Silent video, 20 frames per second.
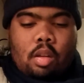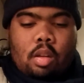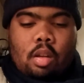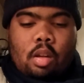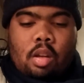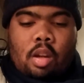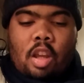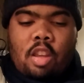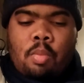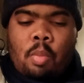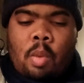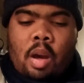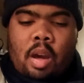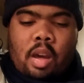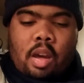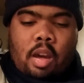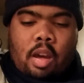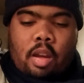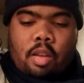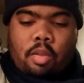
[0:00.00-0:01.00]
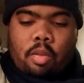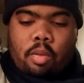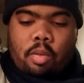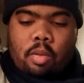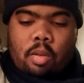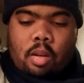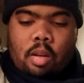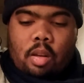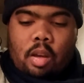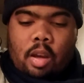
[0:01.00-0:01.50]
Yeah, that's my answer
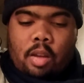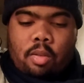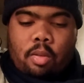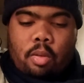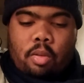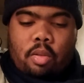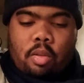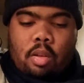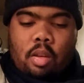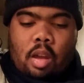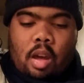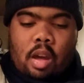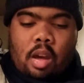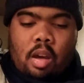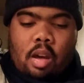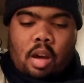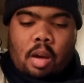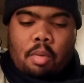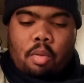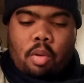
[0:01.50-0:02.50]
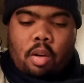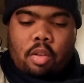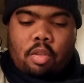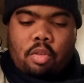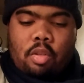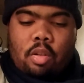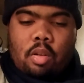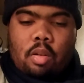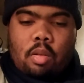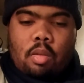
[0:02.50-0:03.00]
to that
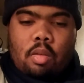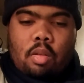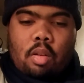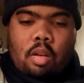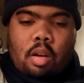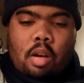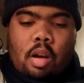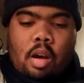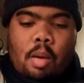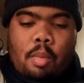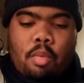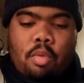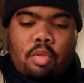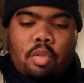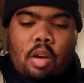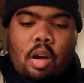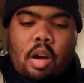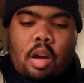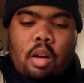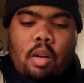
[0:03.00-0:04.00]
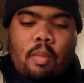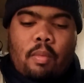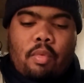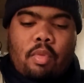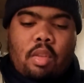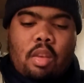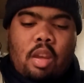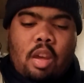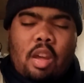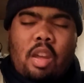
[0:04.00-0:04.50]
question, Sean.
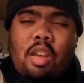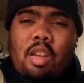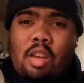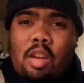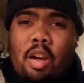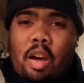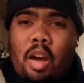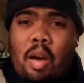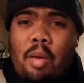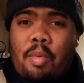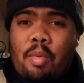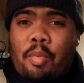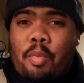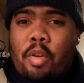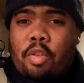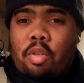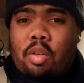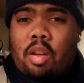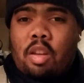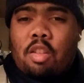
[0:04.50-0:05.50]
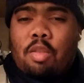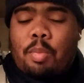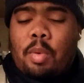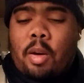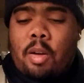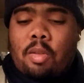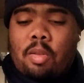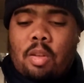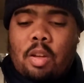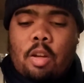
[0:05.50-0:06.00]
I've unfortunately
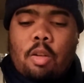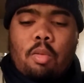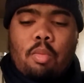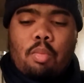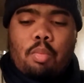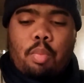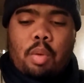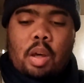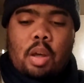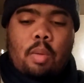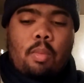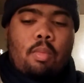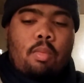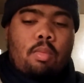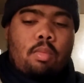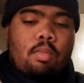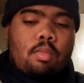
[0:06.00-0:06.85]
experienced it, but